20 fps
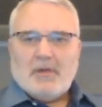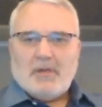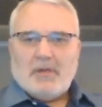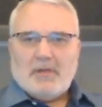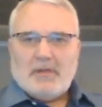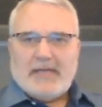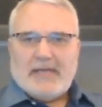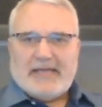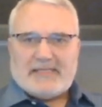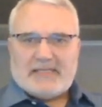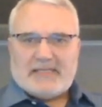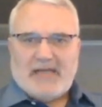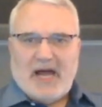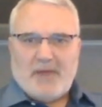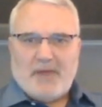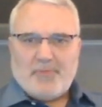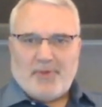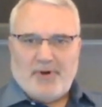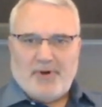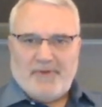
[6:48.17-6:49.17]
That's
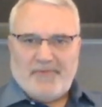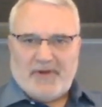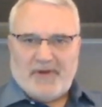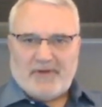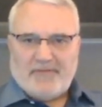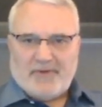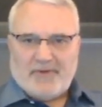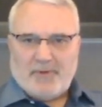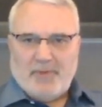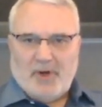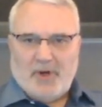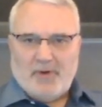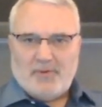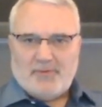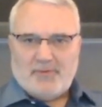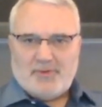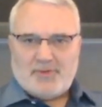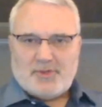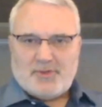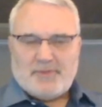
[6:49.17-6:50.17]
not perfect for
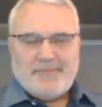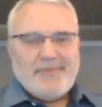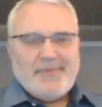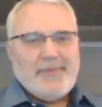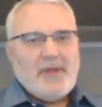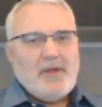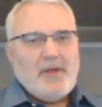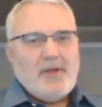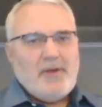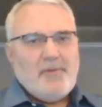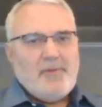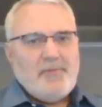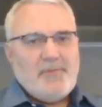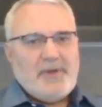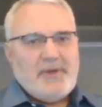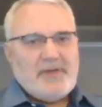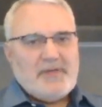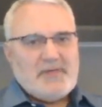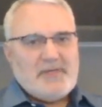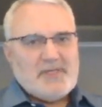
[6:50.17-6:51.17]
bones,
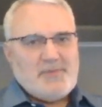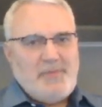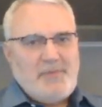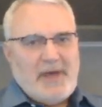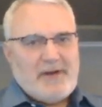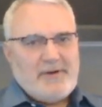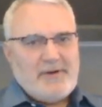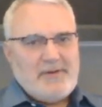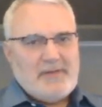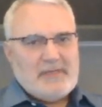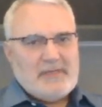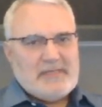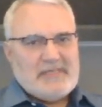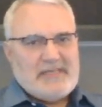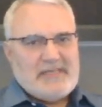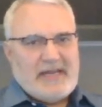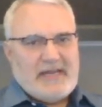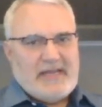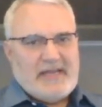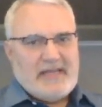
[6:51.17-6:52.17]
but it is better than
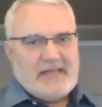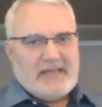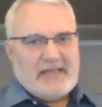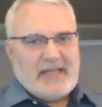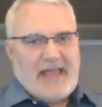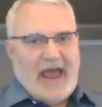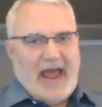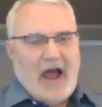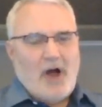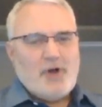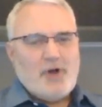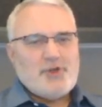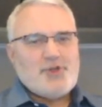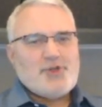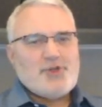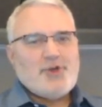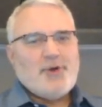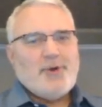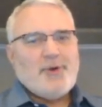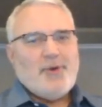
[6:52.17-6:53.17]
sitting in the
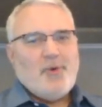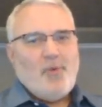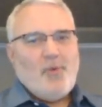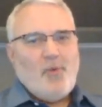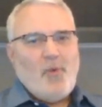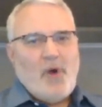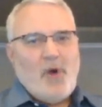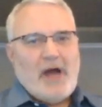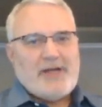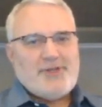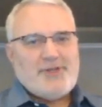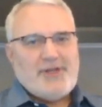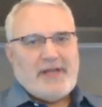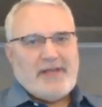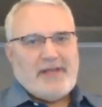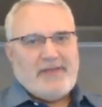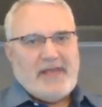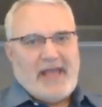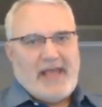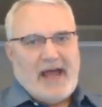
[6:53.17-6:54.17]
couch
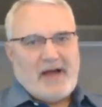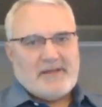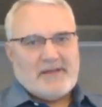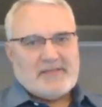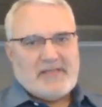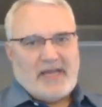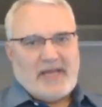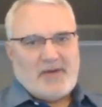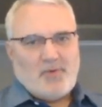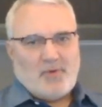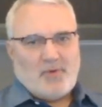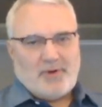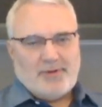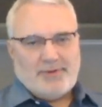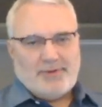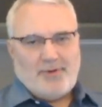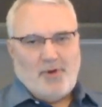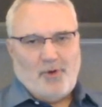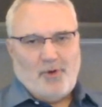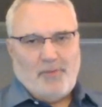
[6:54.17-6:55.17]
watching the outside
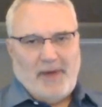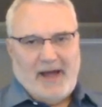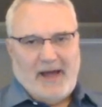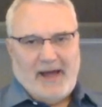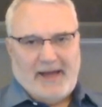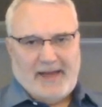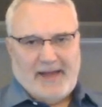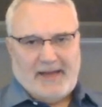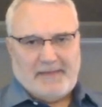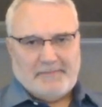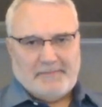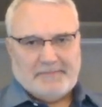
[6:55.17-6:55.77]
world go by.